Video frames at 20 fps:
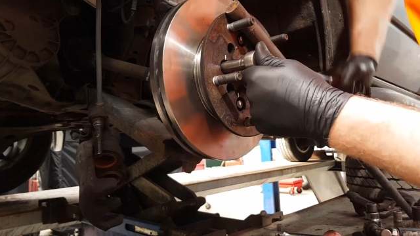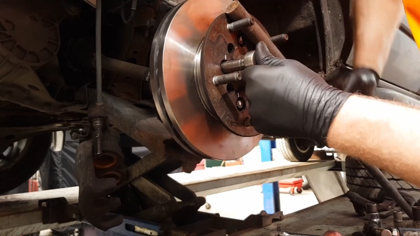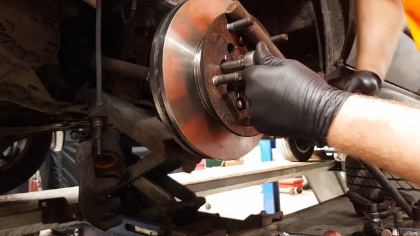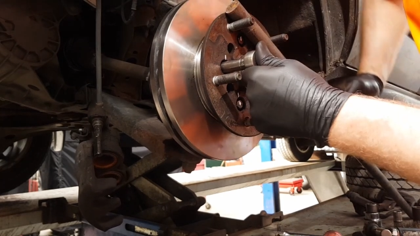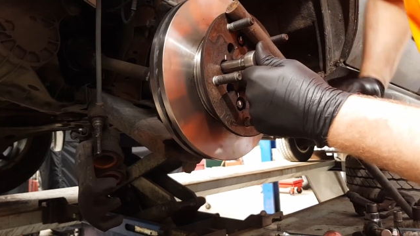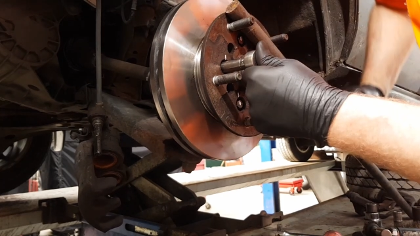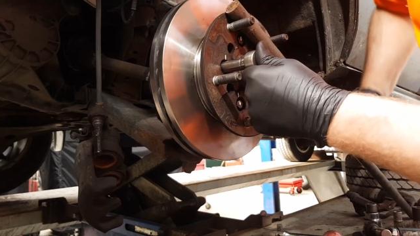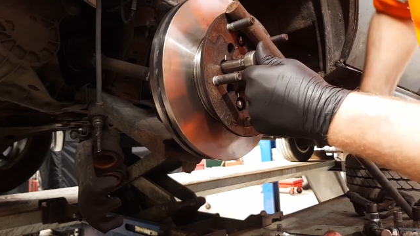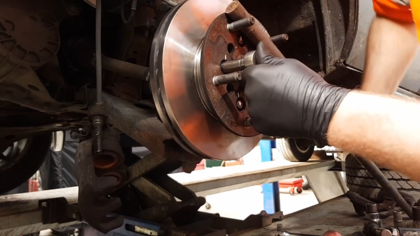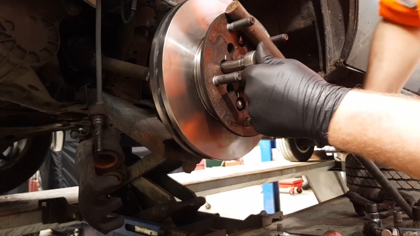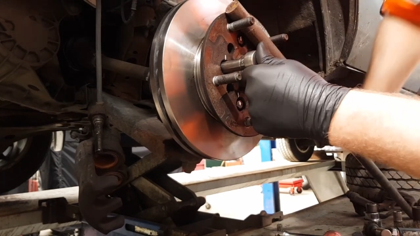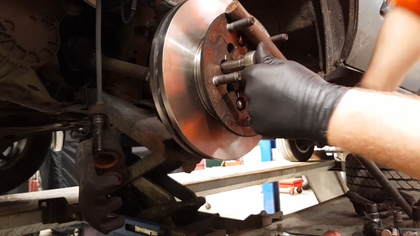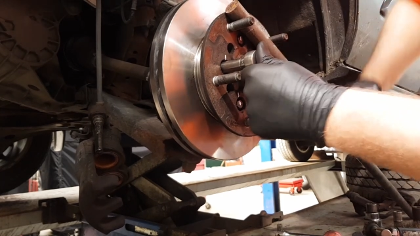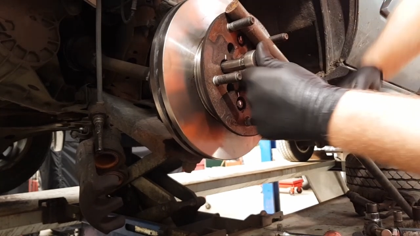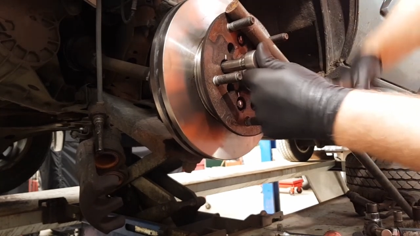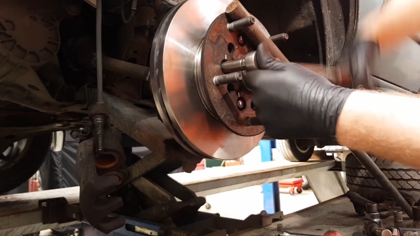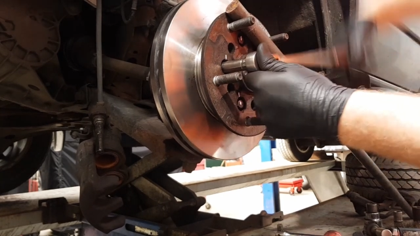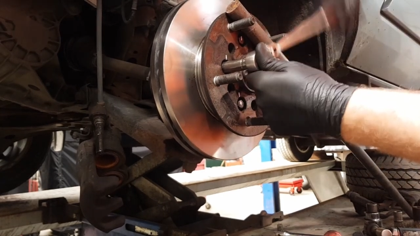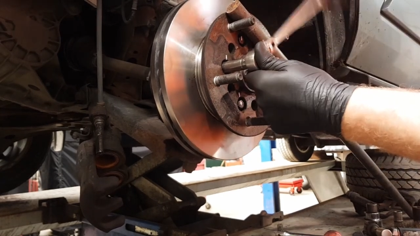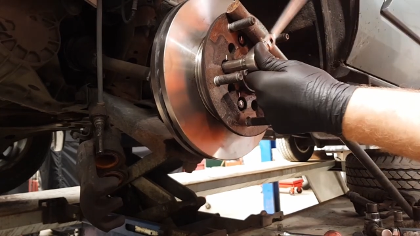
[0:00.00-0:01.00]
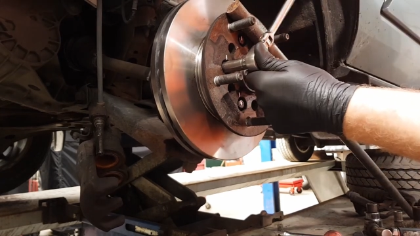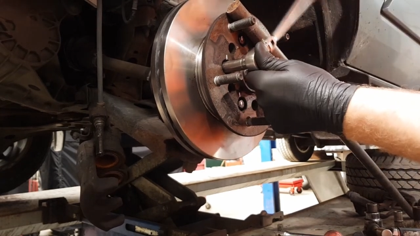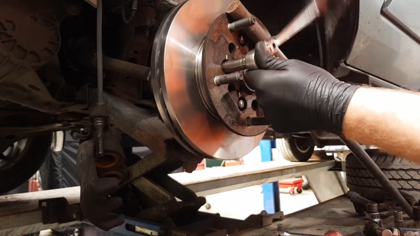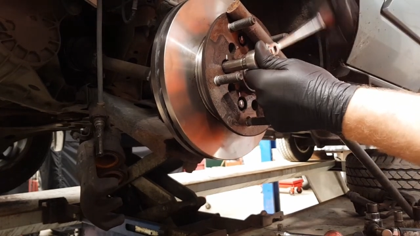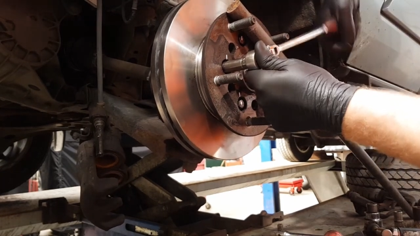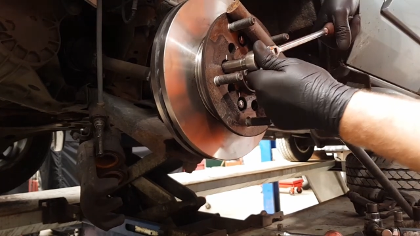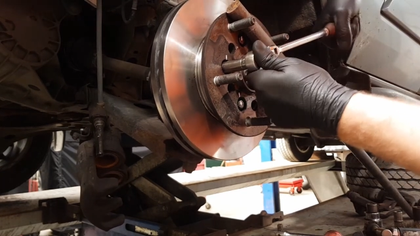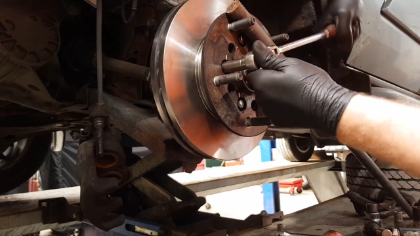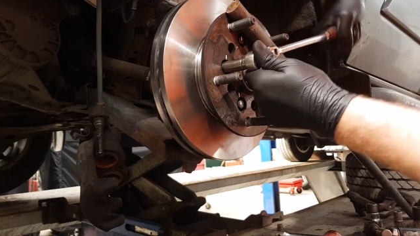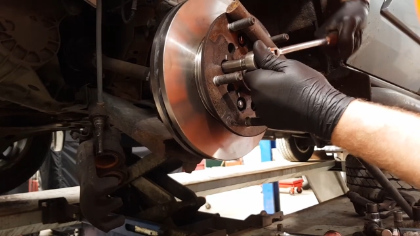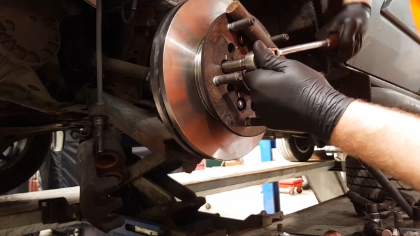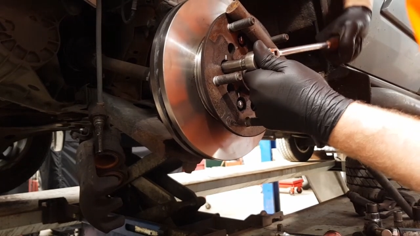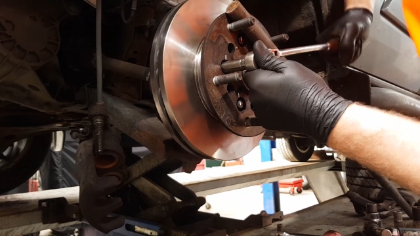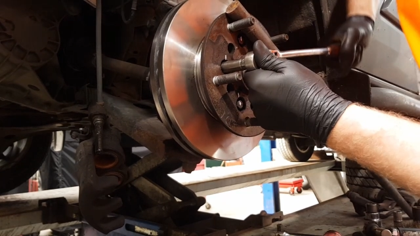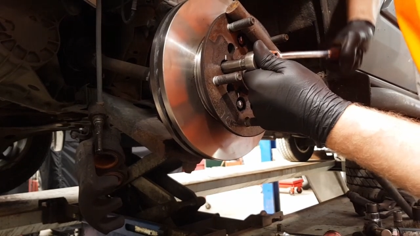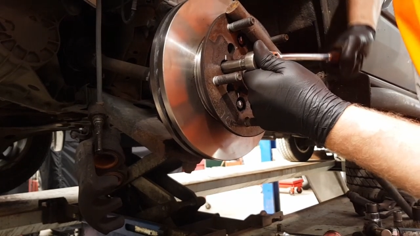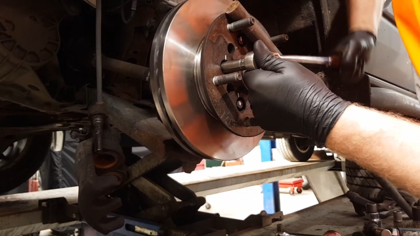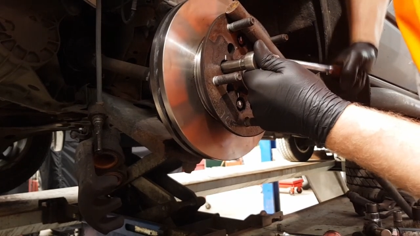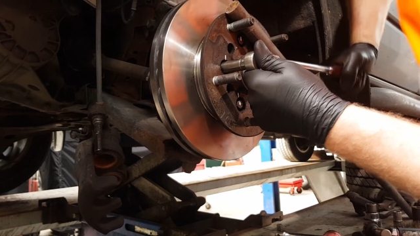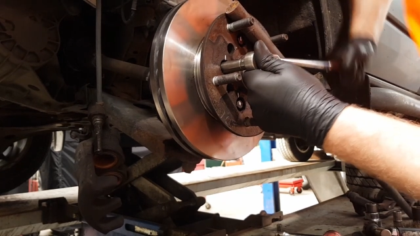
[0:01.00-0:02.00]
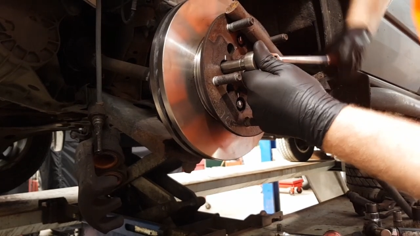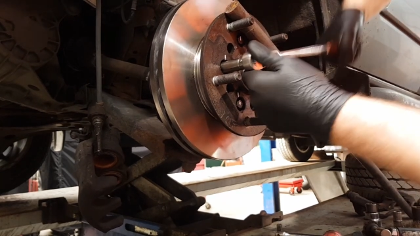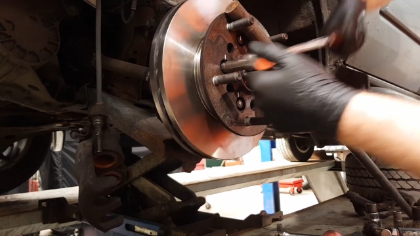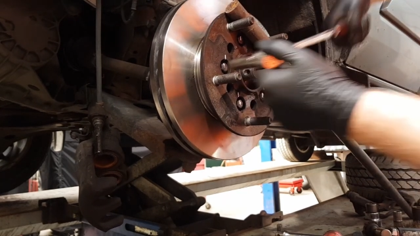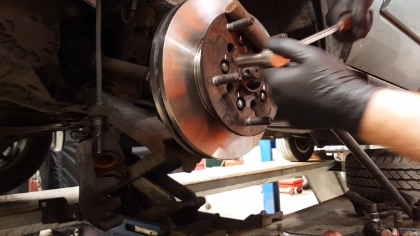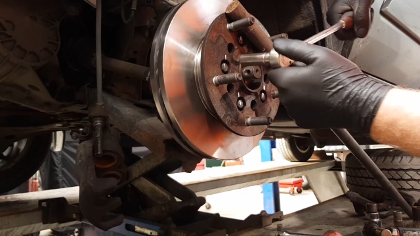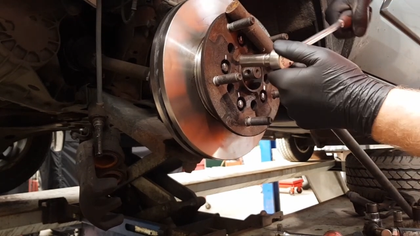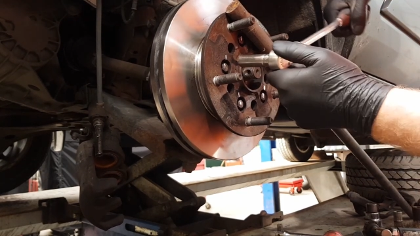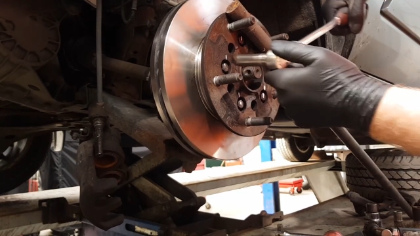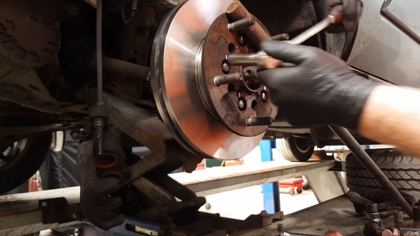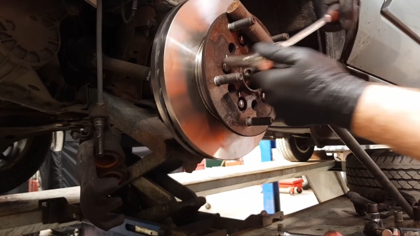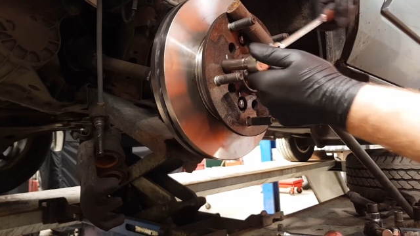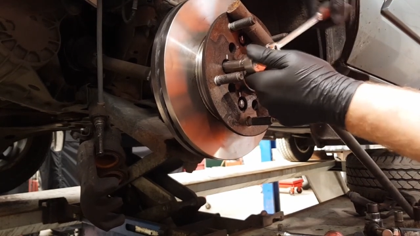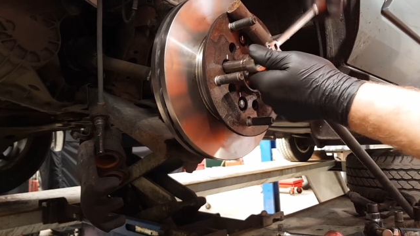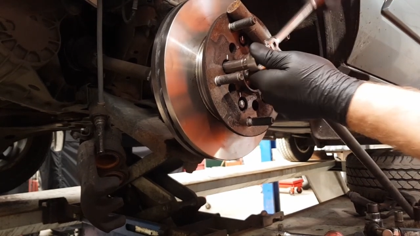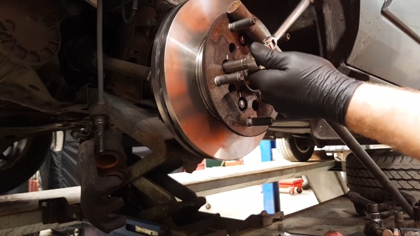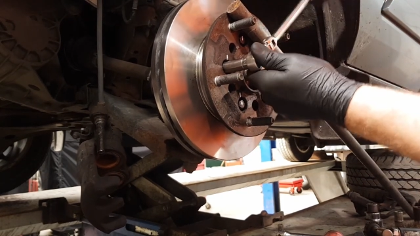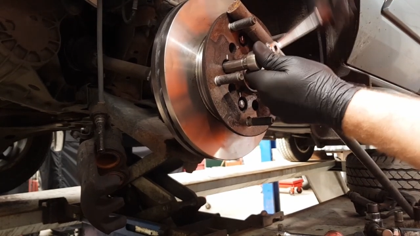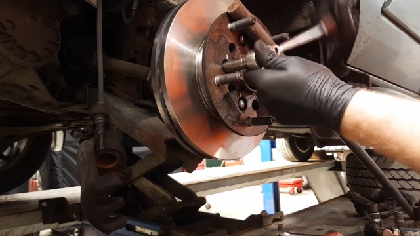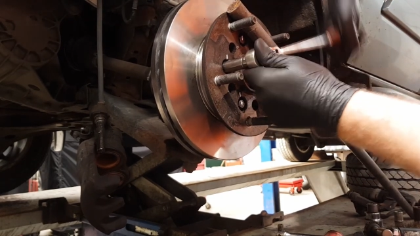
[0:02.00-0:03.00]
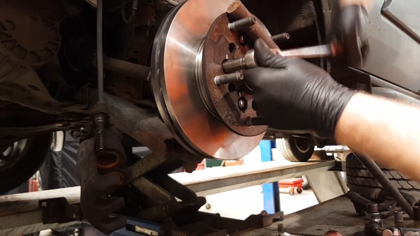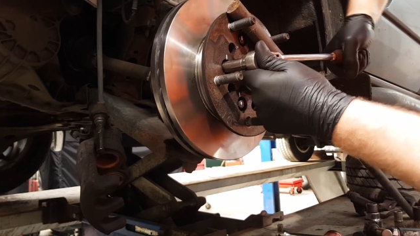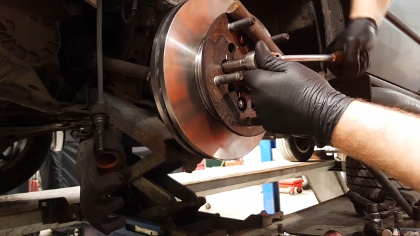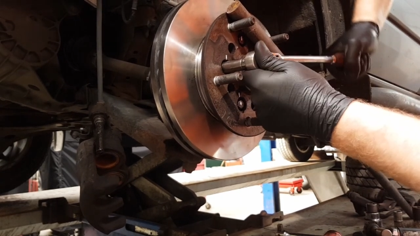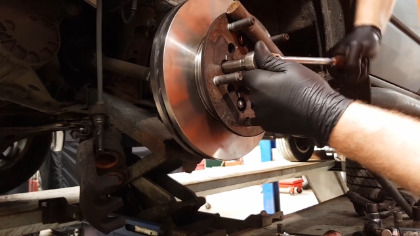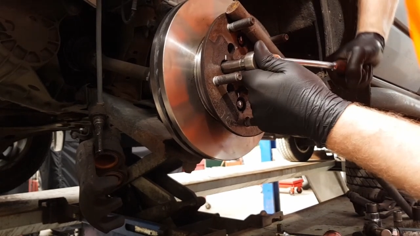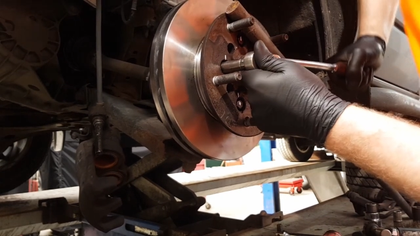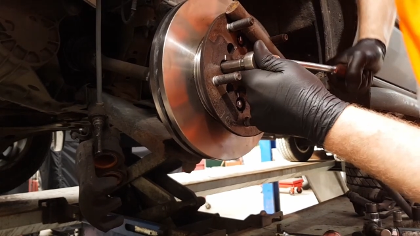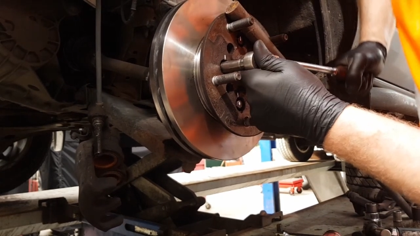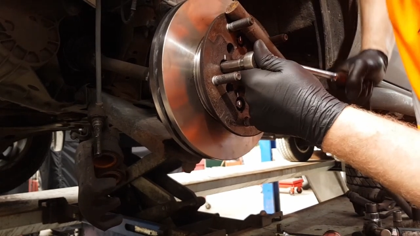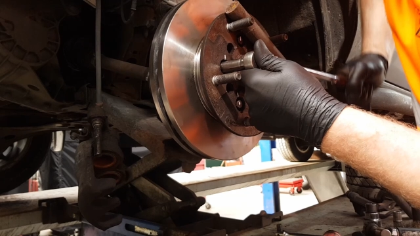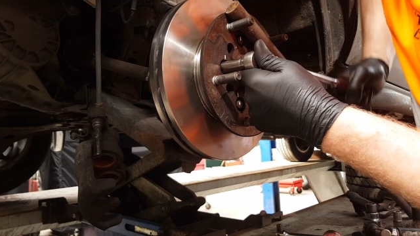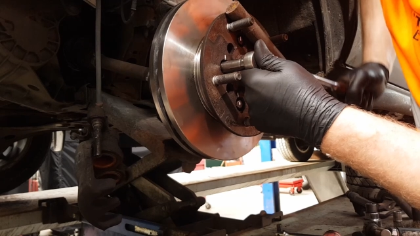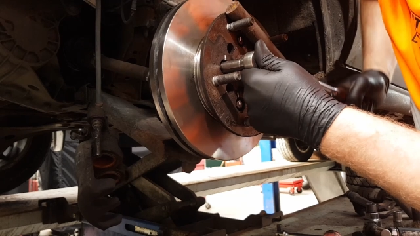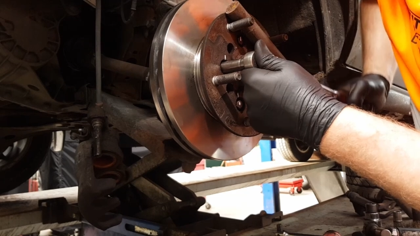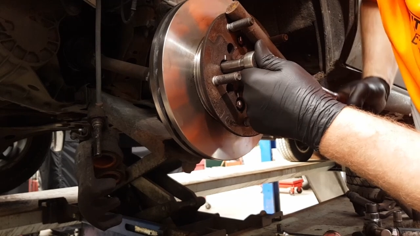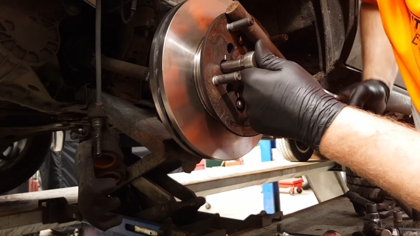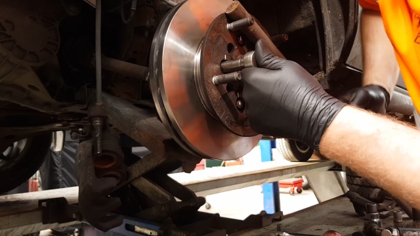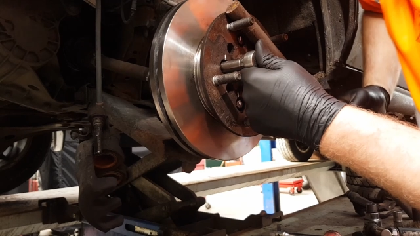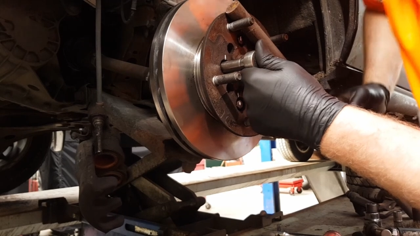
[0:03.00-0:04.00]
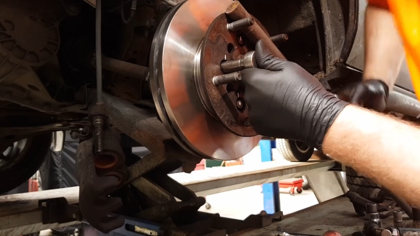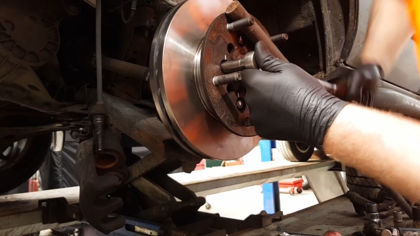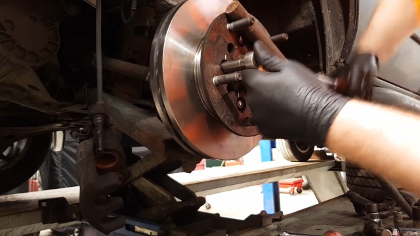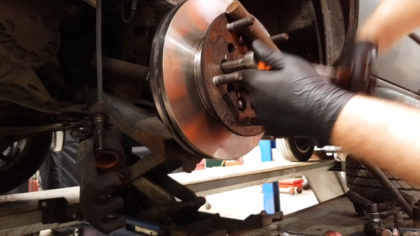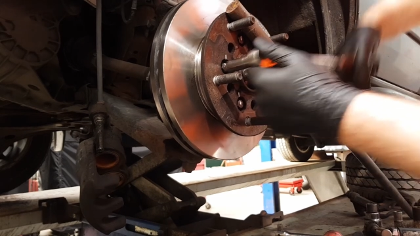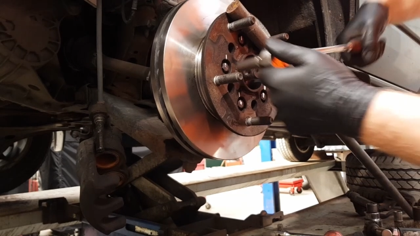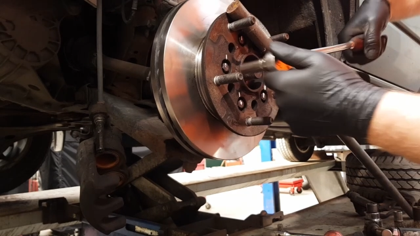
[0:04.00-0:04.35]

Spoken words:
No face is visible, so there are no lips to read.